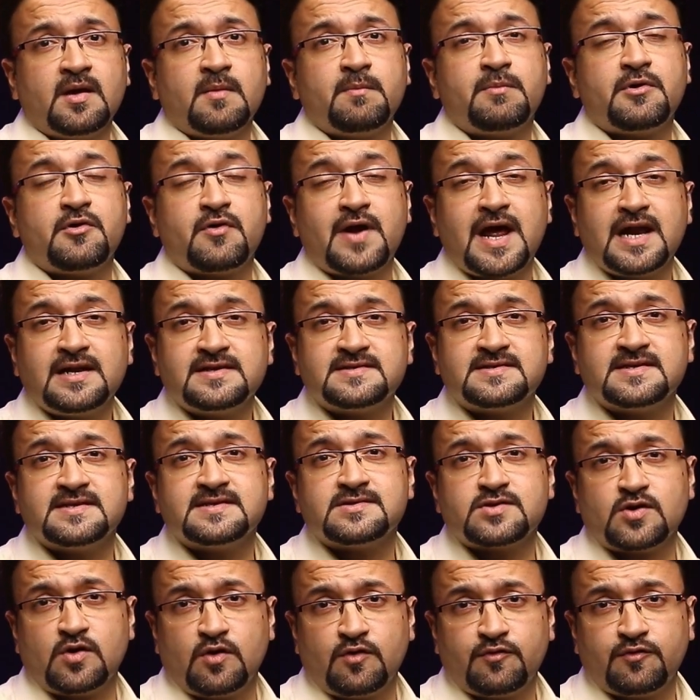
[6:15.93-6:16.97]

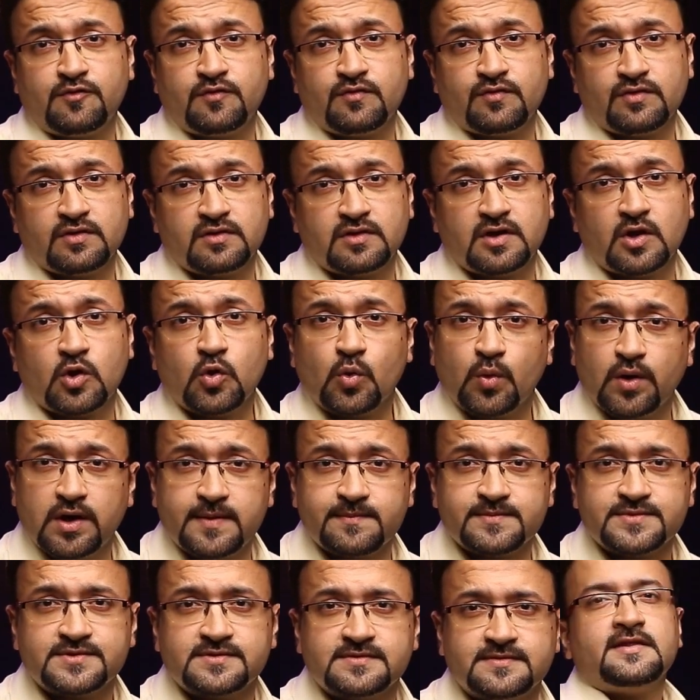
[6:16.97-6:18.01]
paralysis of the lower
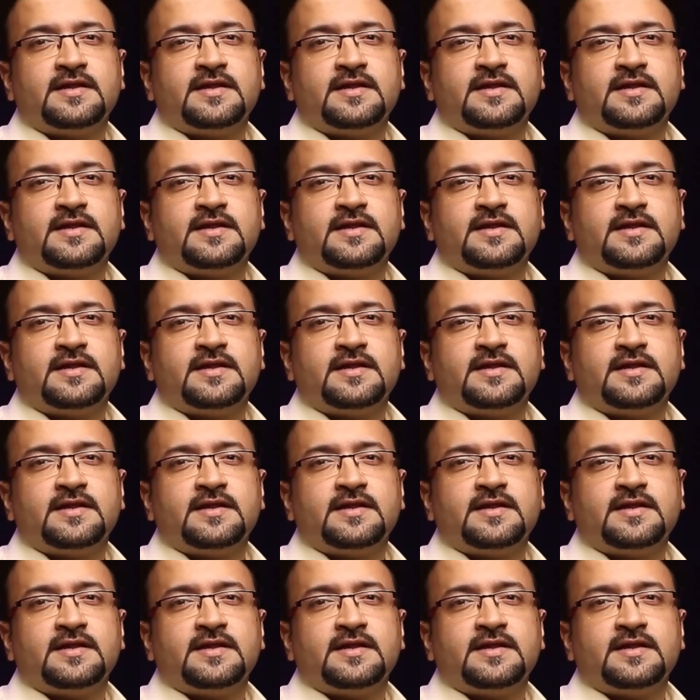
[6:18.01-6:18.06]
limbs.